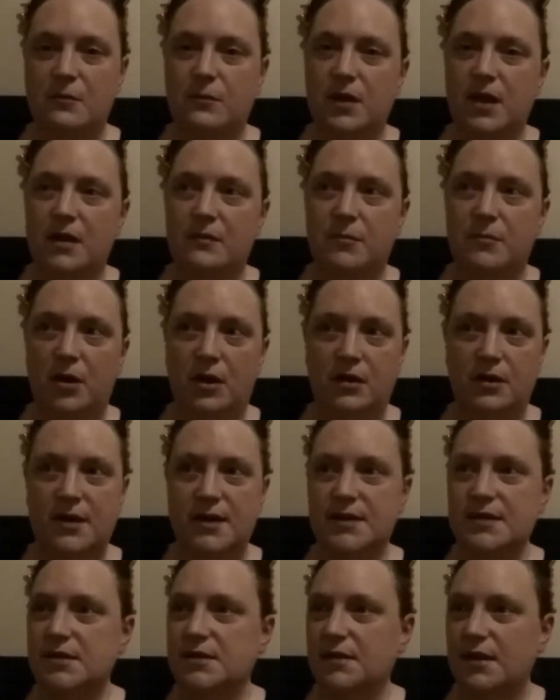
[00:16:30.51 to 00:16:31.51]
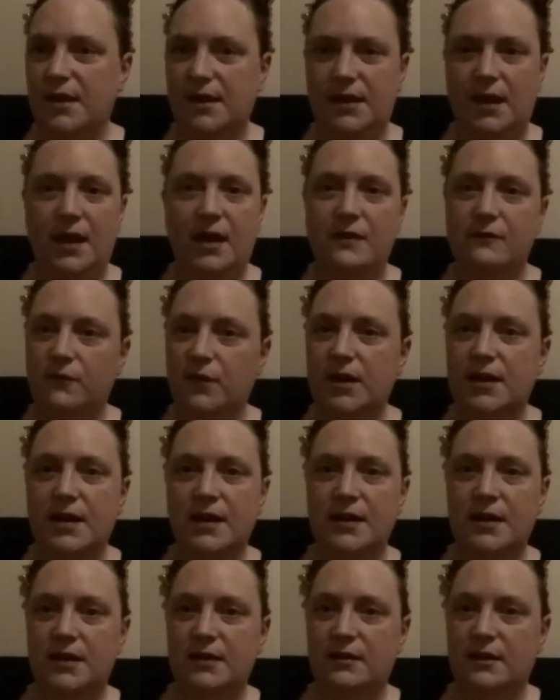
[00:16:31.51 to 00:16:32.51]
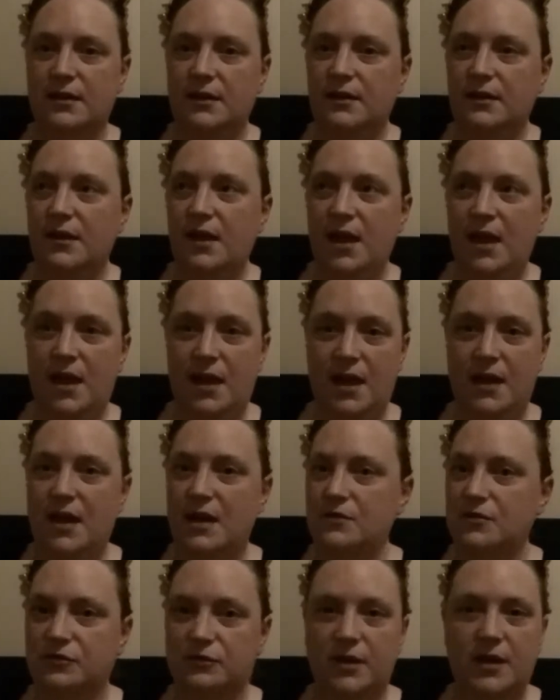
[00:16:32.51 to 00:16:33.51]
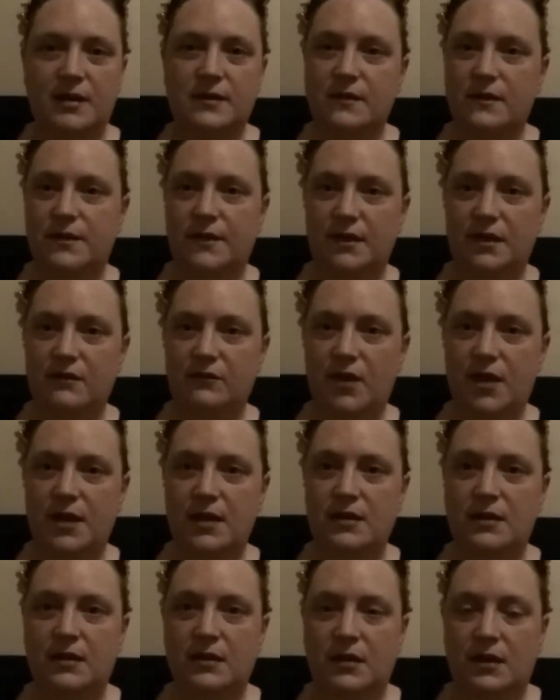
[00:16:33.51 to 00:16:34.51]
We had parties like every night, and I was right in the thick of it.